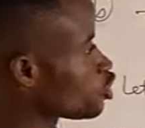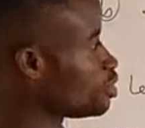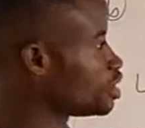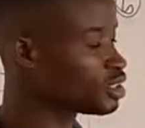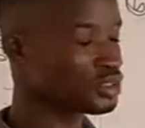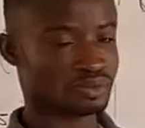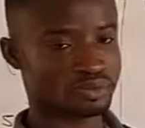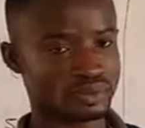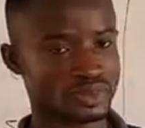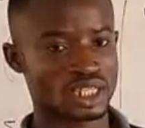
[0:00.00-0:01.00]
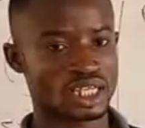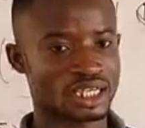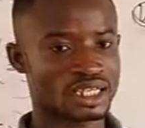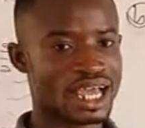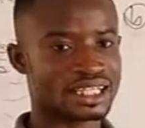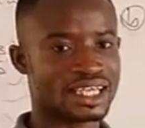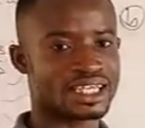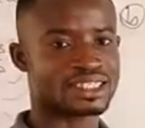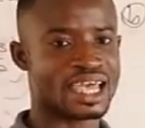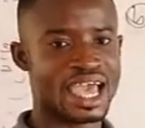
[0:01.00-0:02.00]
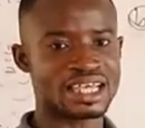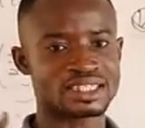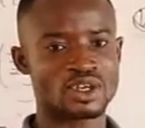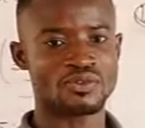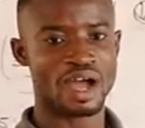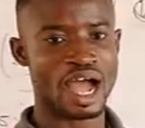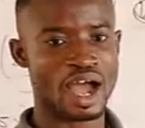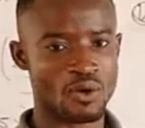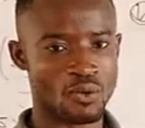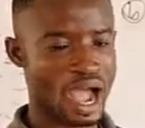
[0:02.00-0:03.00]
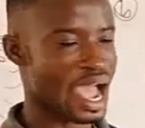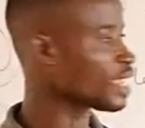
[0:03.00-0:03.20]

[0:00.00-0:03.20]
to be, that is s over y.